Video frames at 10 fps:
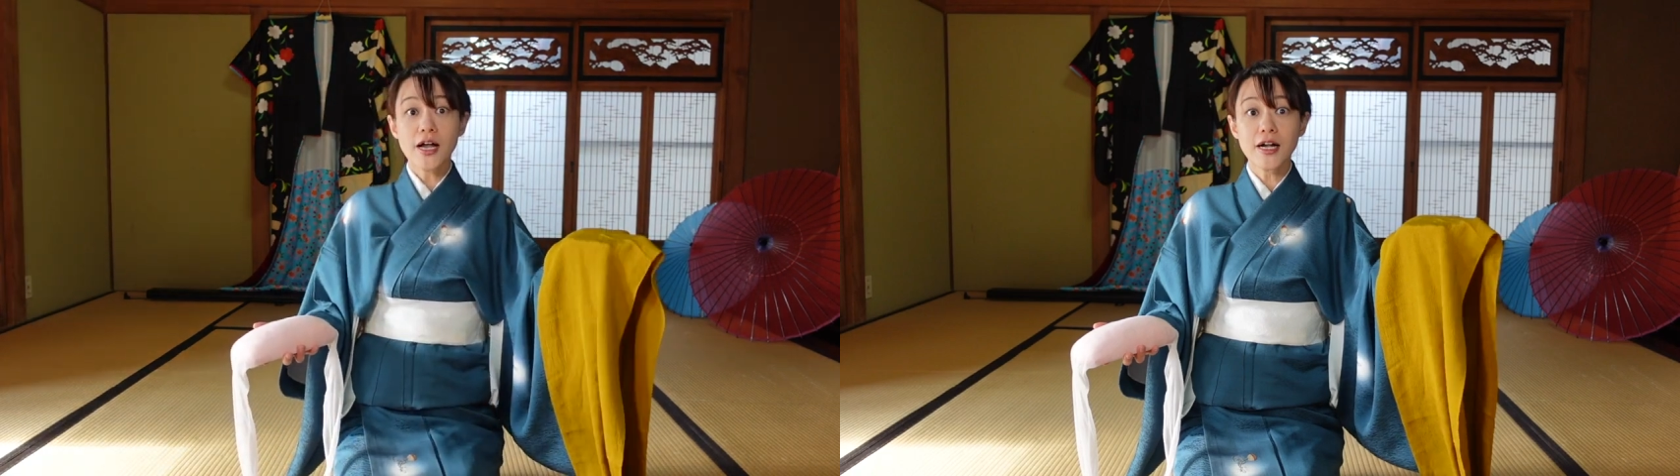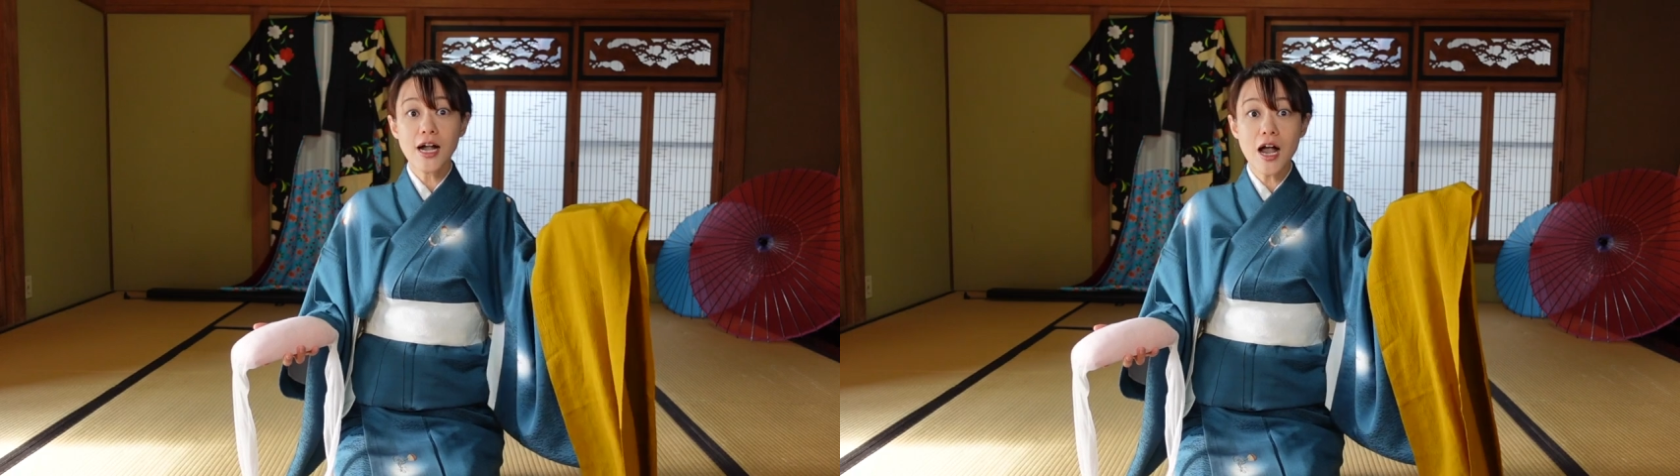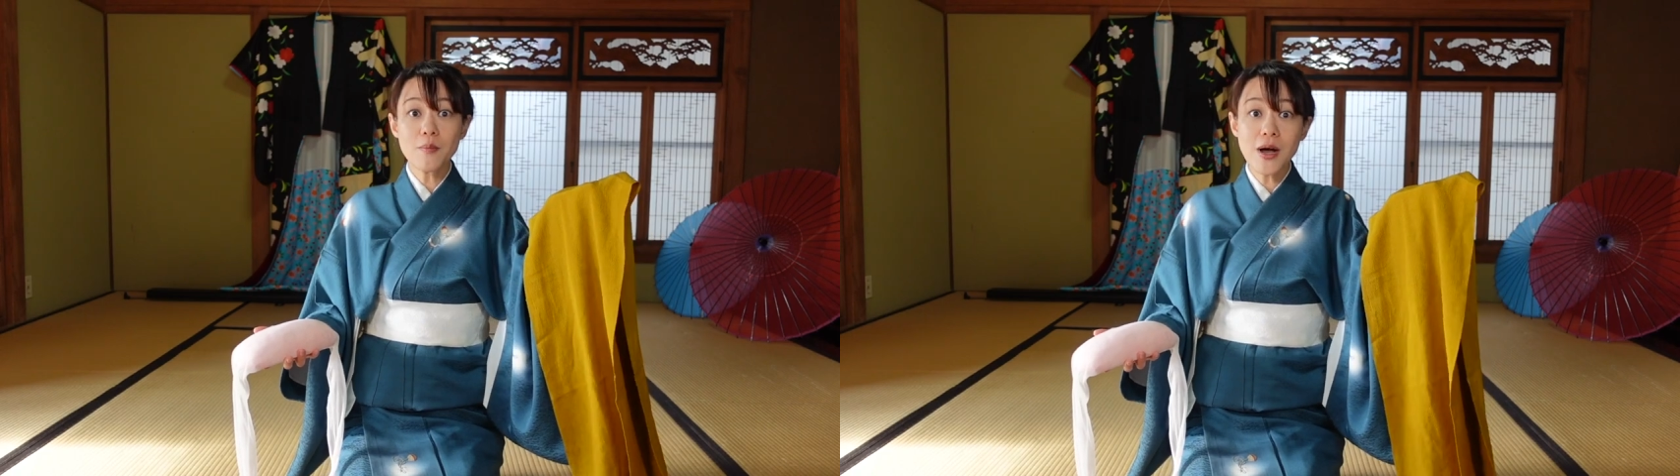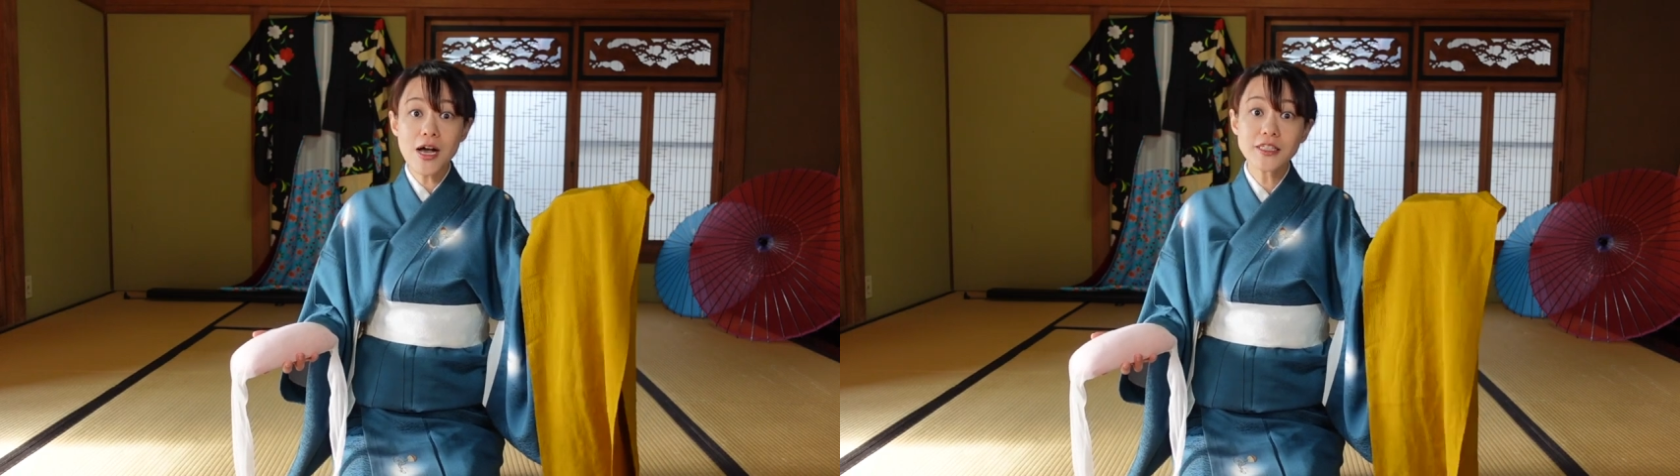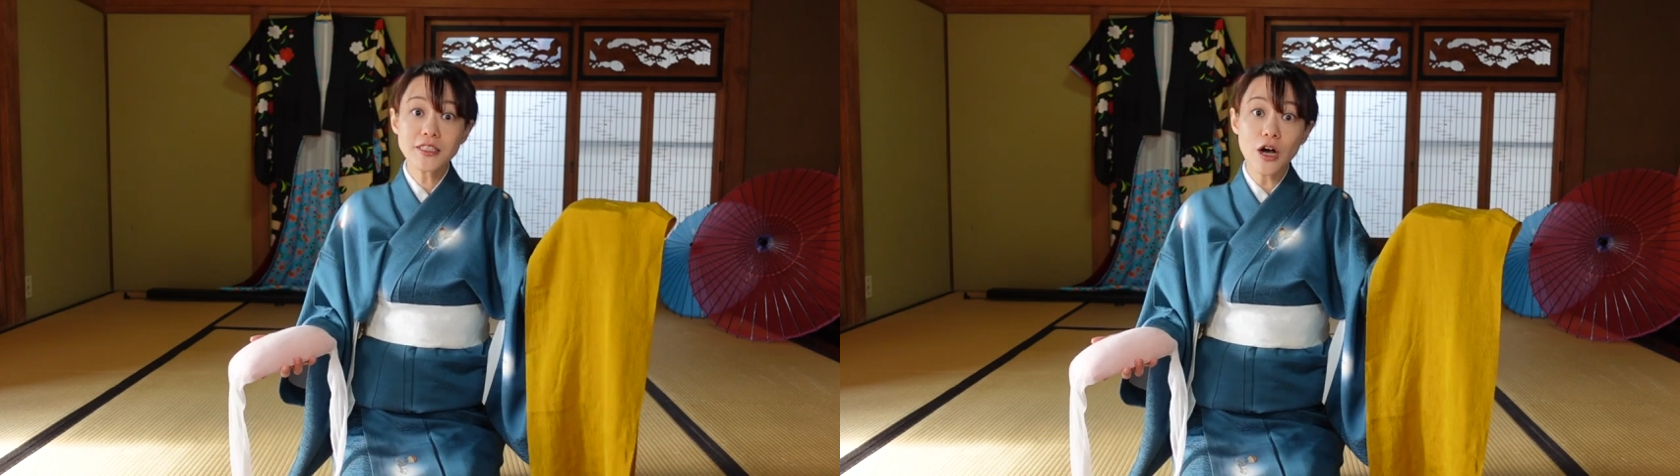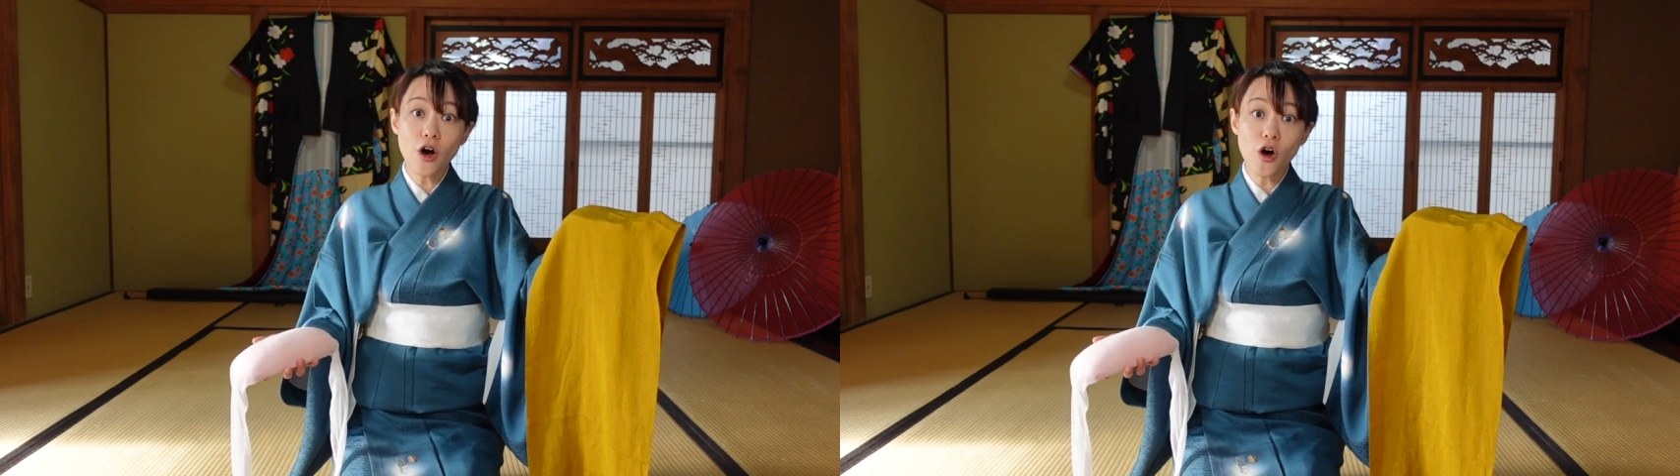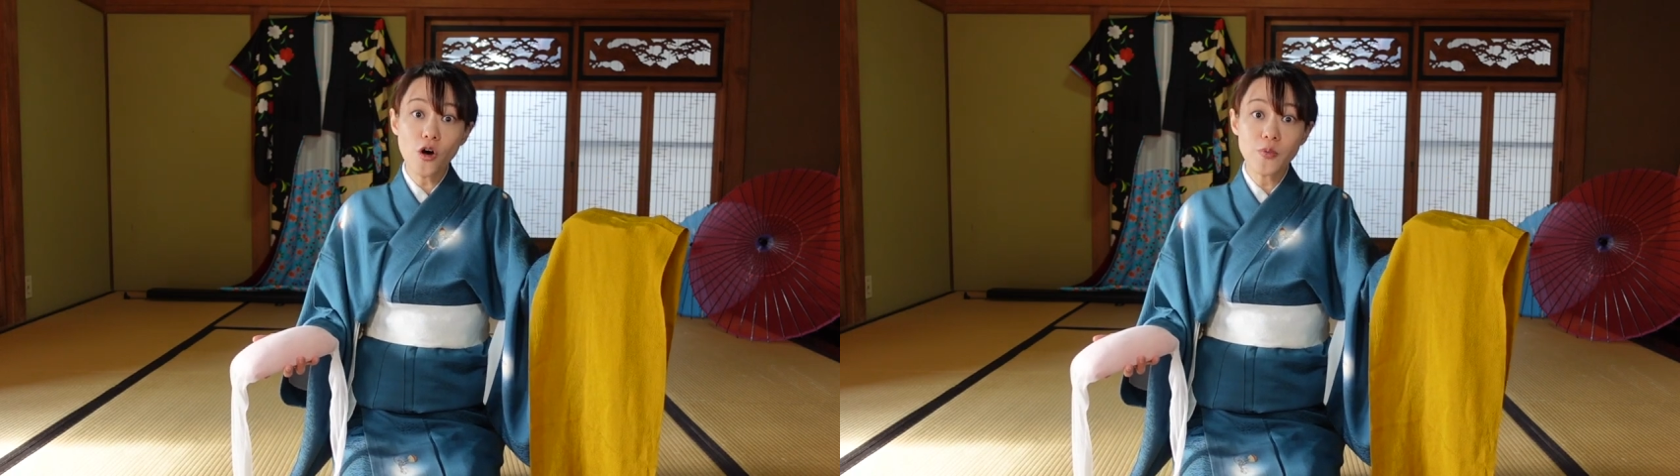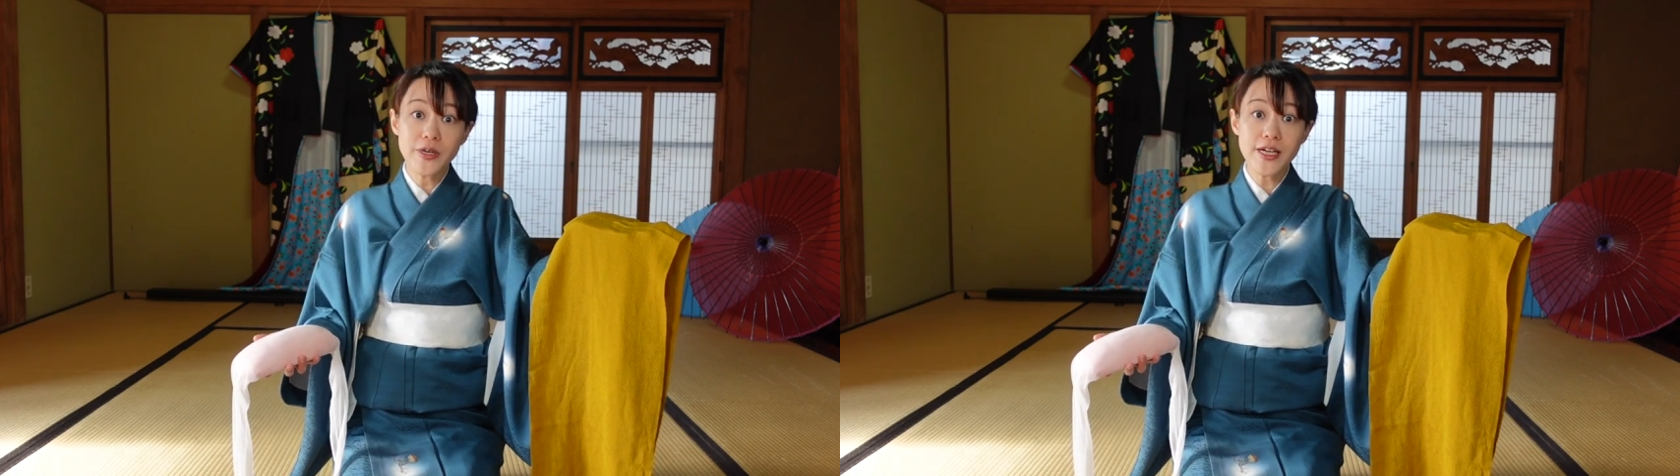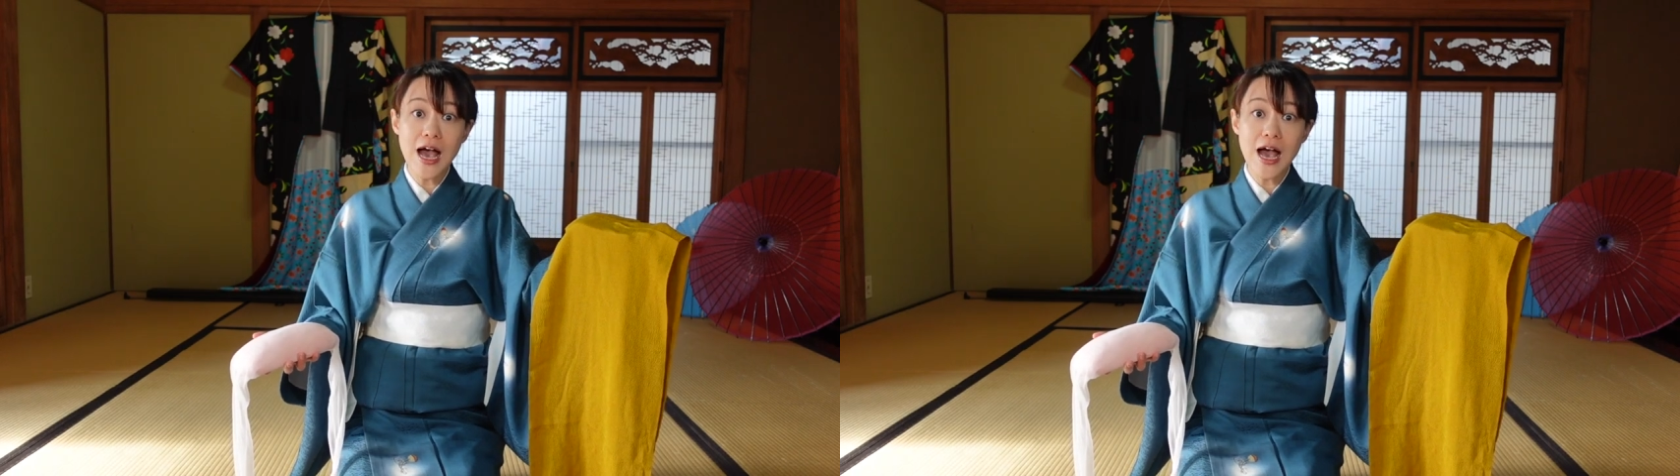cover the obi